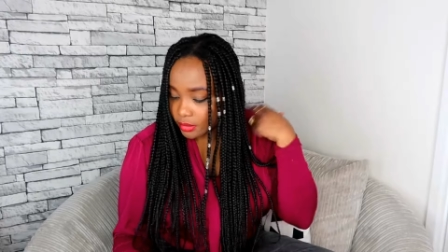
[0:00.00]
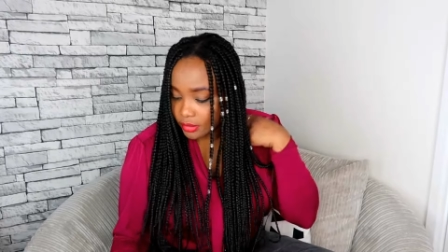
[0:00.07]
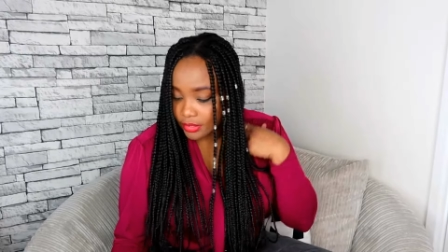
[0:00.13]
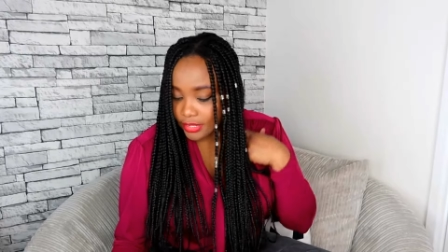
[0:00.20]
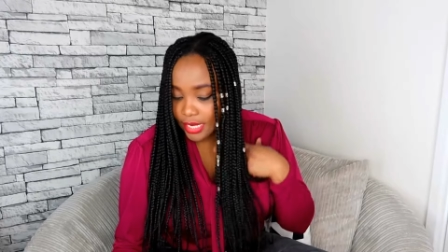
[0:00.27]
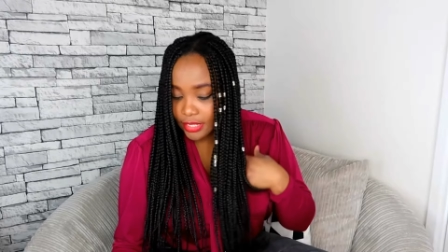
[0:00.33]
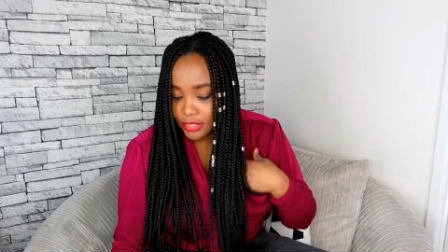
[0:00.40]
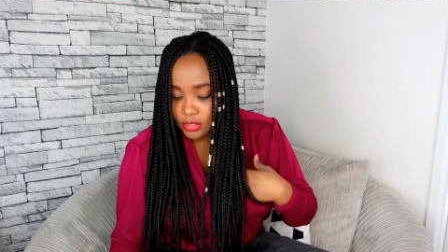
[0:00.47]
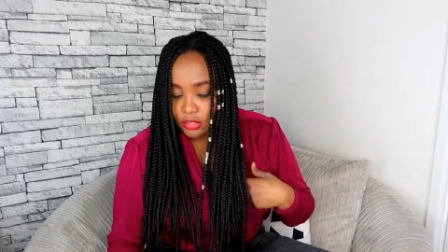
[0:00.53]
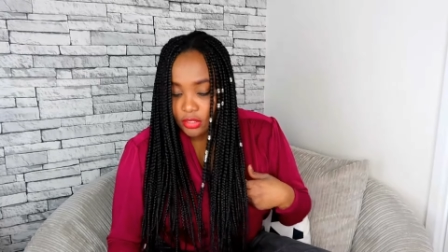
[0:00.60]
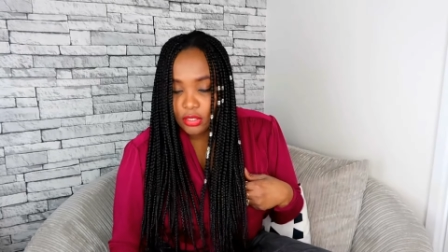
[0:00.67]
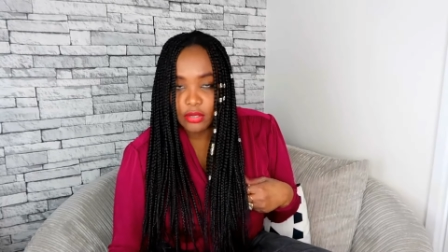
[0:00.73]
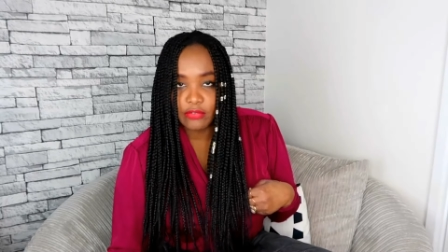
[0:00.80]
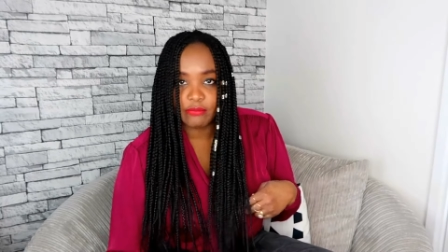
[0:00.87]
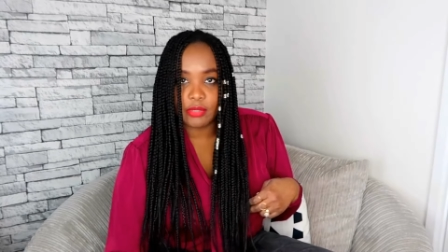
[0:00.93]
That is a
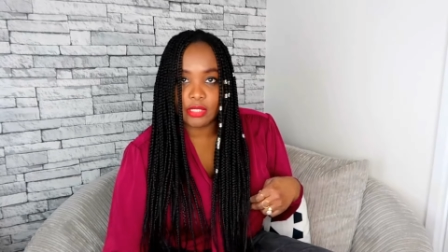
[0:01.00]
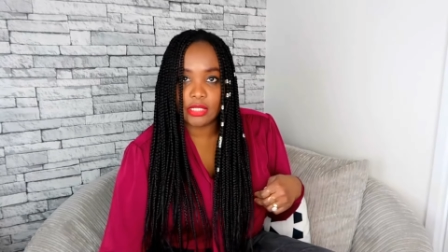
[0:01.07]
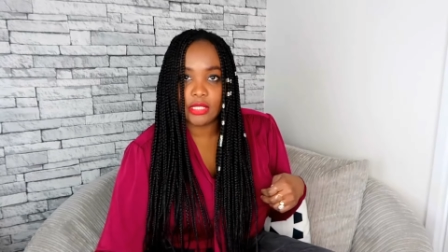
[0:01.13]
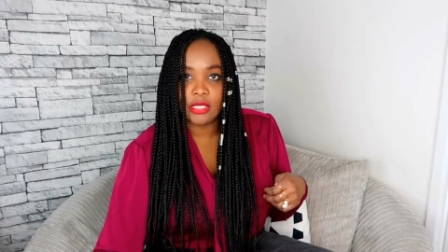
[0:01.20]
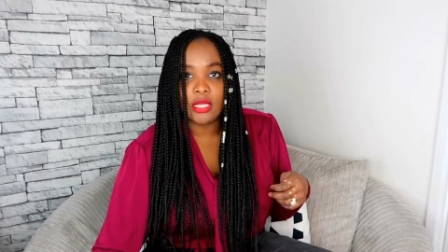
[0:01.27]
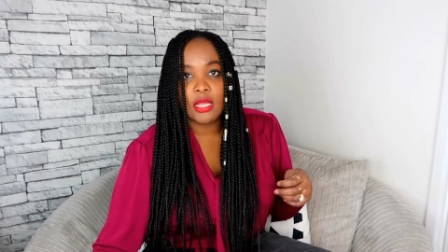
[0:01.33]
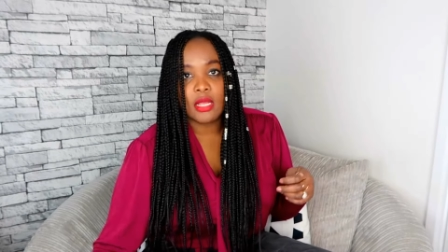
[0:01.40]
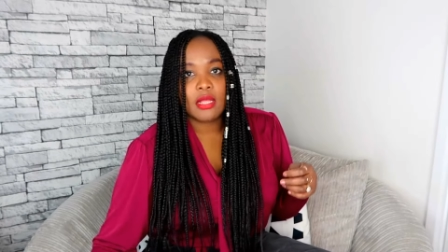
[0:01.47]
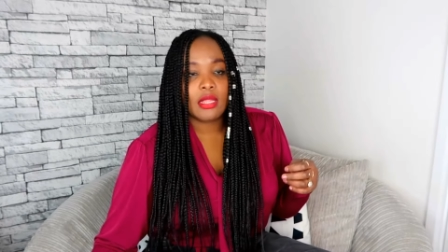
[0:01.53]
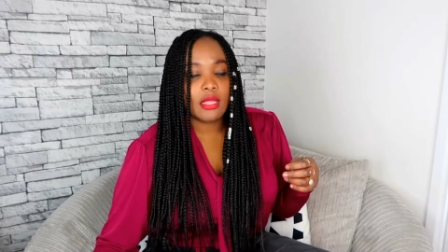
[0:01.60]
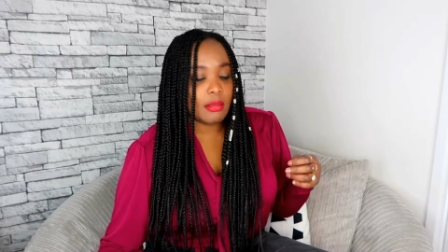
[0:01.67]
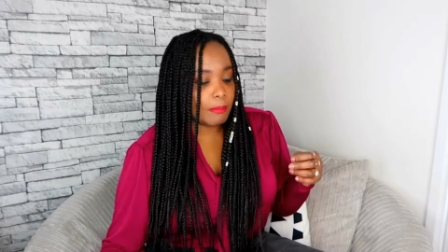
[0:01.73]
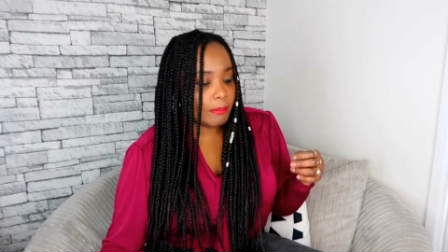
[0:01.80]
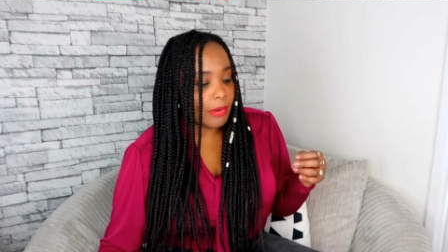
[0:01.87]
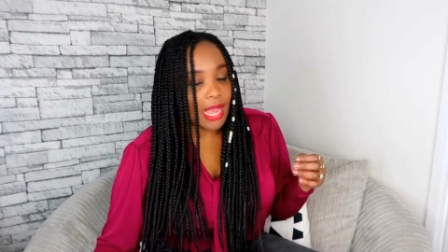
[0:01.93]
lot of money.
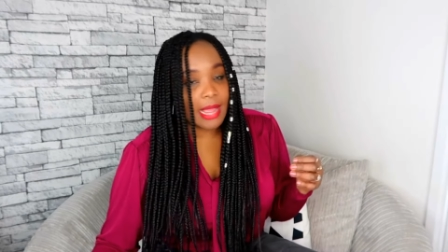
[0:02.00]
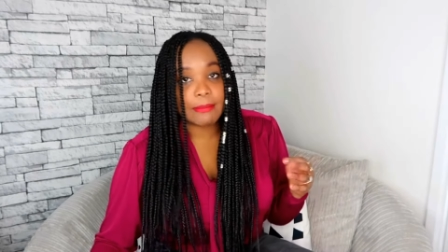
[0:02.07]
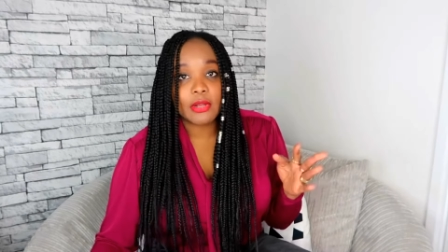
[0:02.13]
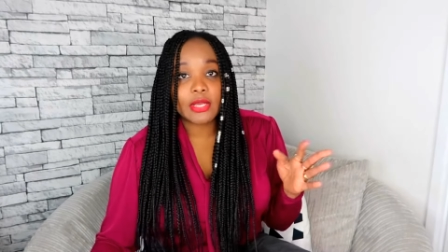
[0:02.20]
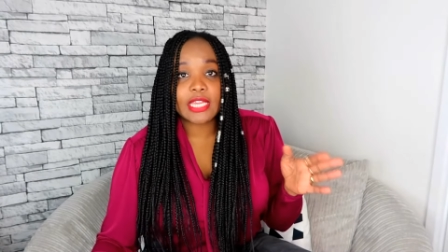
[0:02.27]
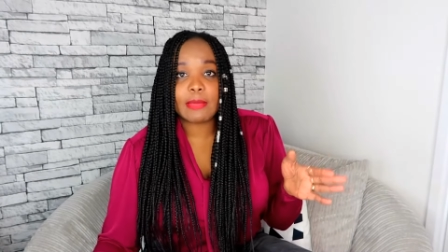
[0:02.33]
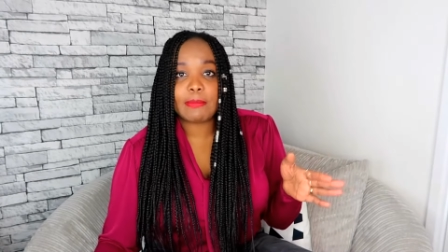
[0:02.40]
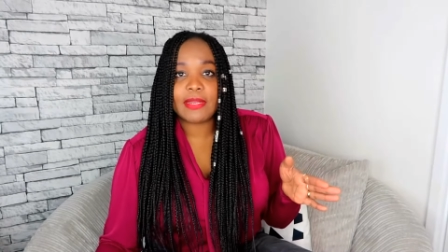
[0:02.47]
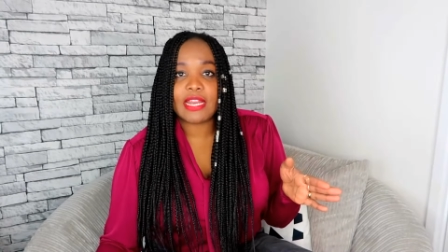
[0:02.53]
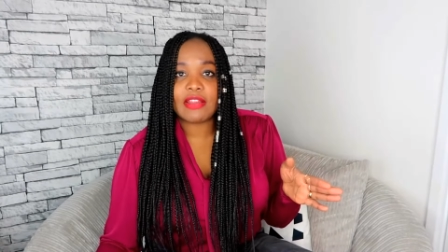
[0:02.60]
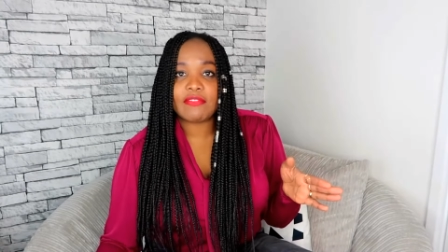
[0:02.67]
But I'm not keeping